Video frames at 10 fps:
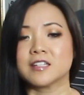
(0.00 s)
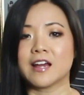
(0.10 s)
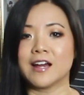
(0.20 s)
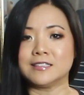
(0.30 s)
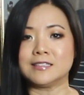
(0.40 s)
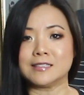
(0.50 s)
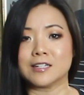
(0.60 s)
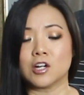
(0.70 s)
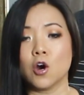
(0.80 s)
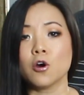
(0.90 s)
the
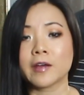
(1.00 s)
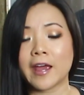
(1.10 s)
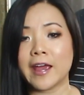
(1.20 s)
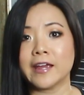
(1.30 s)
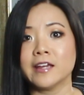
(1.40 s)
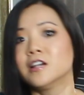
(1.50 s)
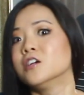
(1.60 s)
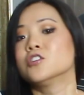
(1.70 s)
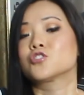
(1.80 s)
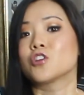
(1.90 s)
idea. Okay,
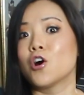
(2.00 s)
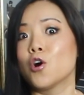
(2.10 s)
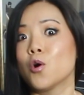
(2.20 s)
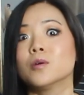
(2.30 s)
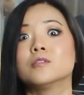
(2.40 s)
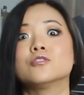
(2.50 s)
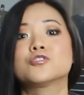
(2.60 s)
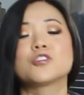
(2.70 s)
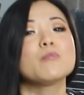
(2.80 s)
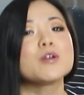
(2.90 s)
so
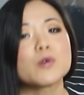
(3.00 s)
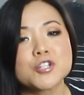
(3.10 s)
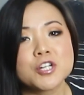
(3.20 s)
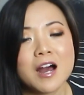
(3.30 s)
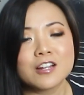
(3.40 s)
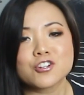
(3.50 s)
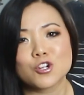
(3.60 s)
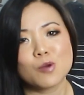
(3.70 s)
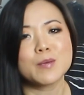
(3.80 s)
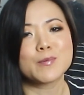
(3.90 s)
show me what you got.
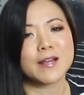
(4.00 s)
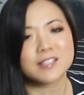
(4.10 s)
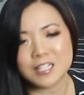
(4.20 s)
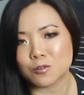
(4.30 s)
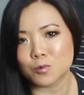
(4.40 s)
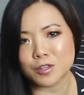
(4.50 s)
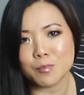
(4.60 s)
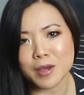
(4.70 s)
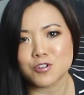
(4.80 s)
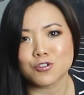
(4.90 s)
Show me practicing with the
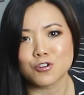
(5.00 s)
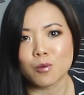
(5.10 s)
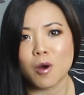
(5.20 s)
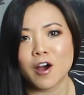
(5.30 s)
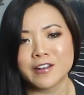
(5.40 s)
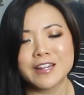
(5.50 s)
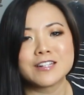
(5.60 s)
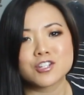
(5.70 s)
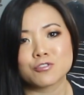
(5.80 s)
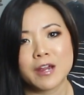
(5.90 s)
metronome on
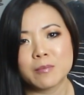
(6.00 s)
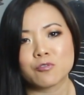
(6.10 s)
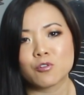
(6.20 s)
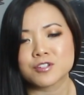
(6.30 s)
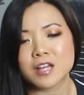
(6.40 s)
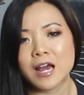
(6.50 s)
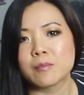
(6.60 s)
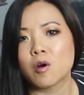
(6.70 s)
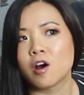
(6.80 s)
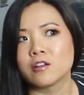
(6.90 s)
Instagram. Of course,
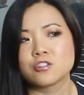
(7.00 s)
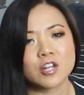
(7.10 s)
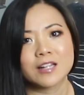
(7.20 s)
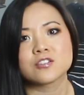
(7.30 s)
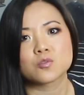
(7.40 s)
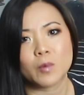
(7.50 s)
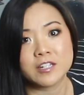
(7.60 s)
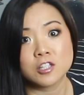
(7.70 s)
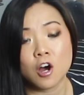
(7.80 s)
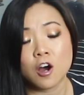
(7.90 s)
I'm on Cellist
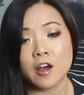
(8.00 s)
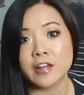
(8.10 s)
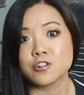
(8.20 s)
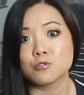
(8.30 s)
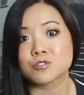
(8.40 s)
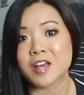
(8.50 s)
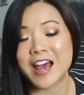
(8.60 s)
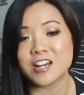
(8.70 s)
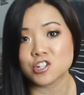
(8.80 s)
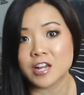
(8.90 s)
Wendy Law, and use
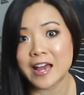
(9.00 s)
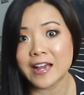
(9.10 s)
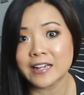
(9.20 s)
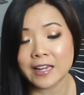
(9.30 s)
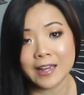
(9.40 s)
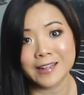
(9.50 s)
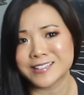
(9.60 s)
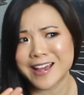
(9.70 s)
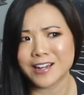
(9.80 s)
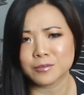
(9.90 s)
hashtag and
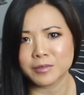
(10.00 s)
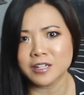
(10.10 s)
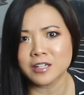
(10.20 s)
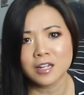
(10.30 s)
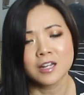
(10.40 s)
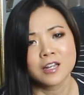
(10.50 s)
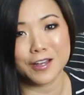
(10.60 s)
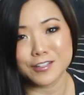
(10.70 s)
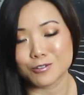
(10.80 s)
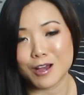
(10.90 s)
tag me.
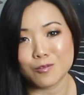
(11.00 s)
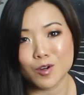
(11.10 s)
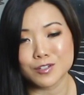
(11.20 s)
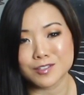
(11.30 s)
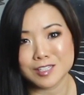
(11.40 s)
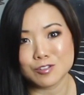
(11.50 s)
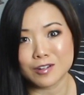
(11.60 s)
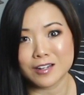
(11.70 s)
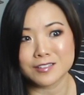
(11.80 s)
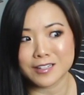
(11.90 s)
Okay, so I want to see you
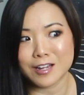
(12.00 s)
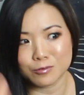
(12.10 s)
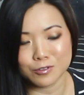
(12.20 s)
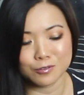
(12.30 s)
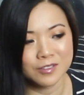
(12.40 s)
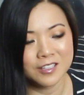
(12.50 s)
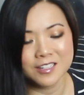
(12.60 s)
guys, and I will